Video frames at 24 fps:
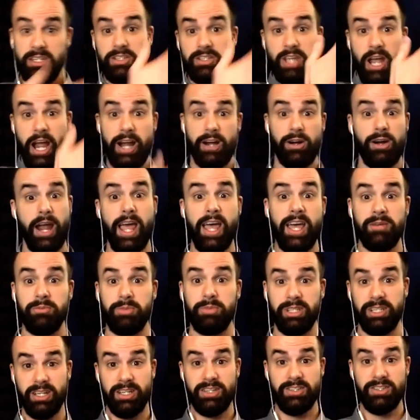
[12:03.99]
entire
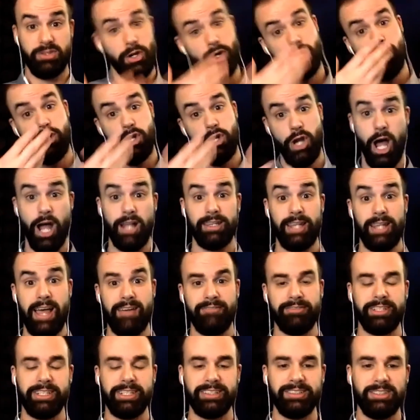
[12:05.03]
ad because they're not
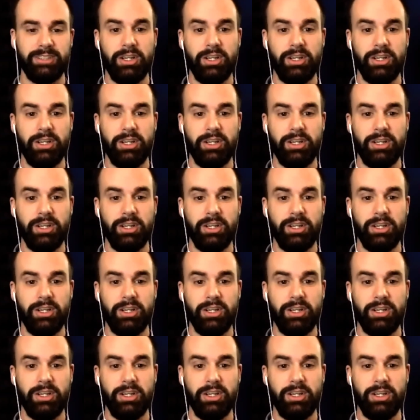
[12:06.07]
laughing.